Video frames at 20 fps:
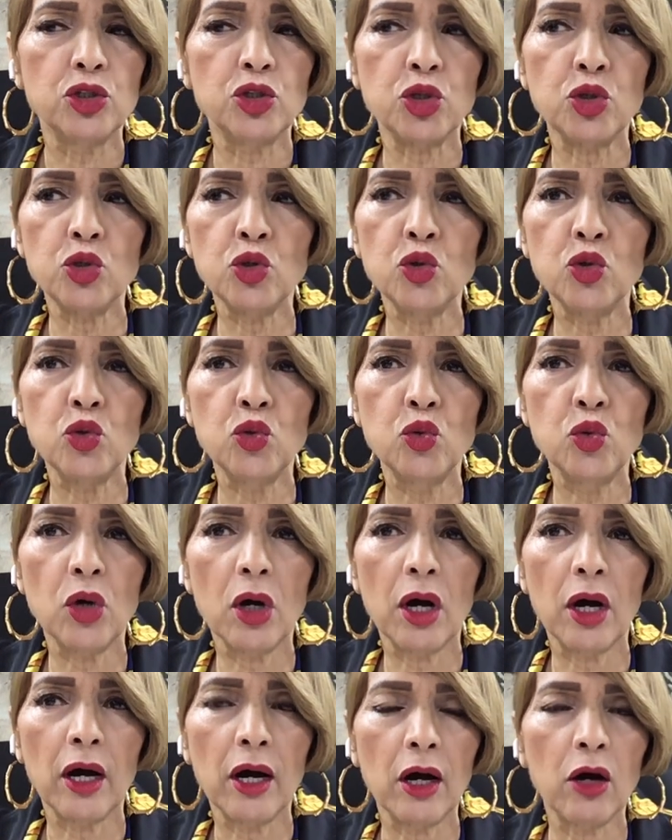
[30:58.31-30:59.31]
to
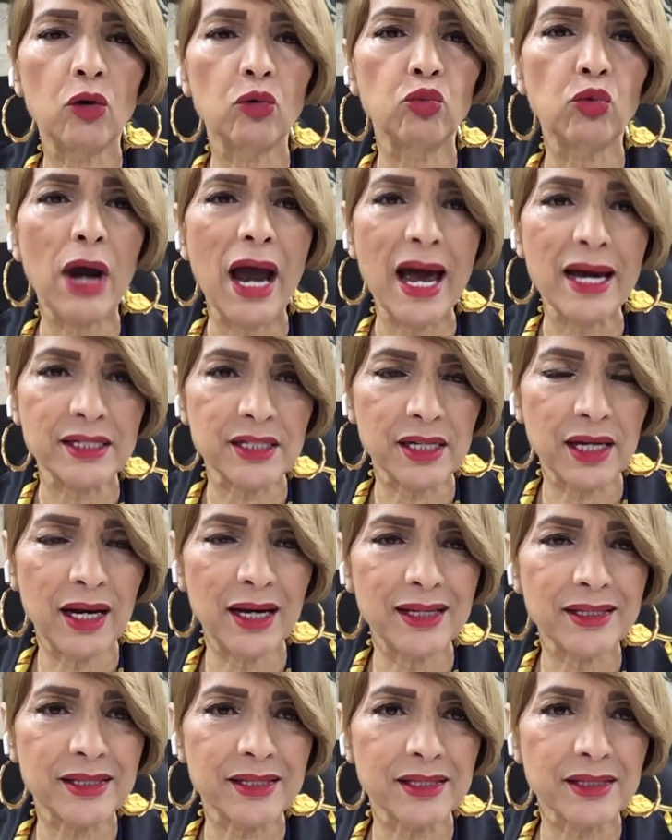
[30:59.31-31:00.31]
uh, harass
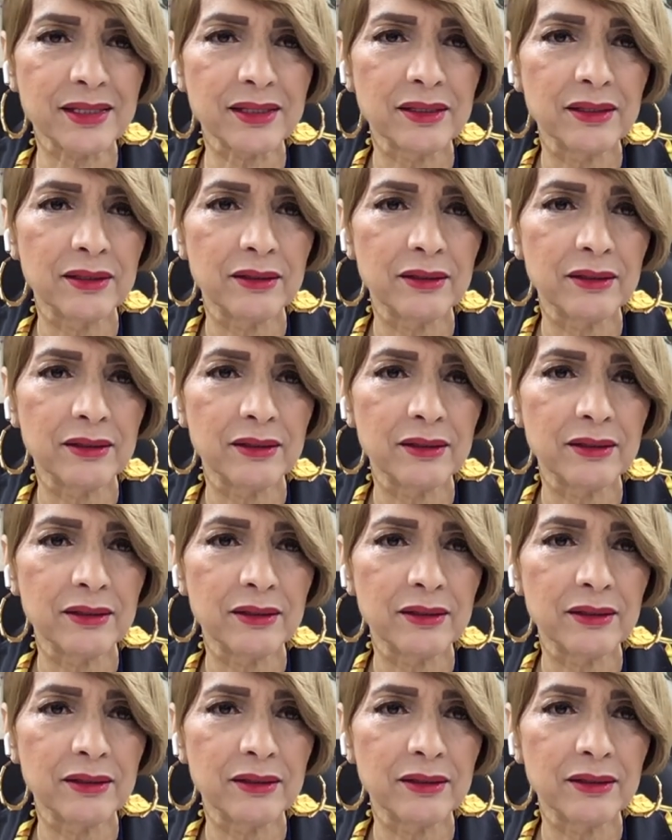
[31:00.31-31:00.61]
us,